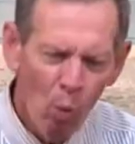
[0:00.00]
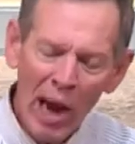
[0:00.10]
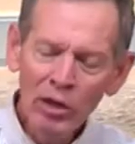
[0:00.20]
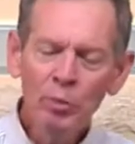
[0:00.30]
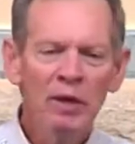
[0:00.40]

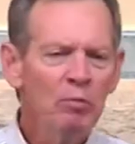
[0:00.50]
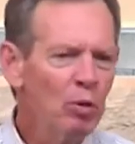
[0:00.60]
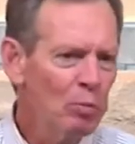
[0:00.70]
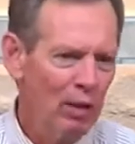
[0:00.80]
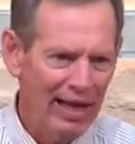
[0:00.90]
Why do
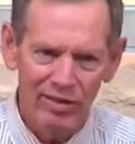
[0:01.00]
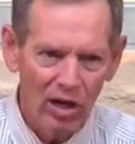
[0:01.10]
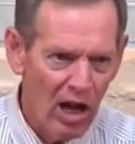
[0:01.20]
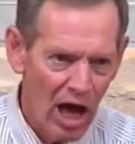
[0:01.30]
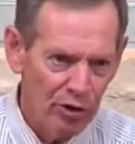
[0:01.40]
people play the
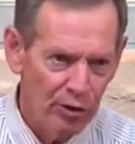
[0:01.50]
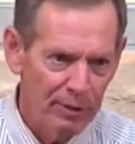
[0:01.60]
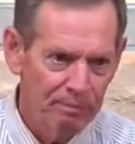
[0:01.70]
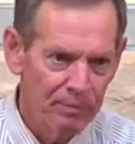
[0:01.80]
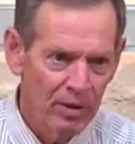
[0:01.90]
lottery?
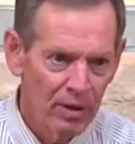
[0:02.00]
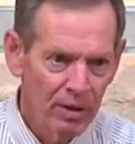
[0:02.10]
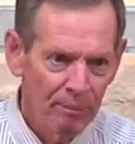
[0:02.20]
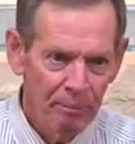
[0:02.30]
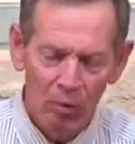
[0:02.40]

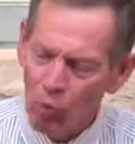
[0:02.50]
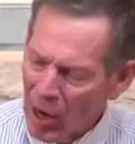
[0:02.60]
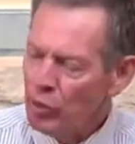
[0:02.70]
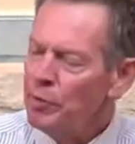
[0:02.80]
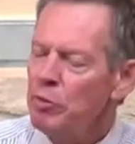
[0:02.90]

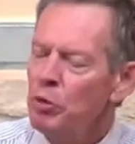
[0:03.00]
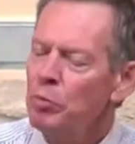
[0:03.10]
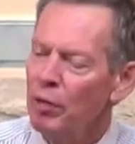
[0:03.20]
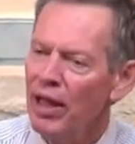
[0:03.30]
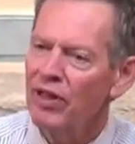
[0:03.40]
Why do people
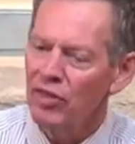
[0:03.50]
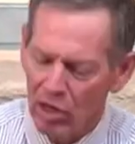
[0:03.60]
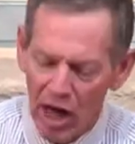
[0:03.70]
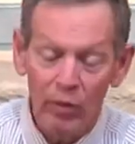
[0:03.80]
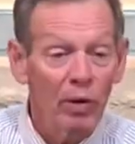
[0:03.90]
play the
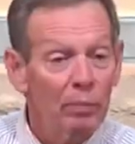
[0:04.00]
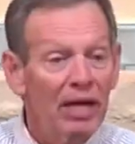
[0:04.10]
lottery?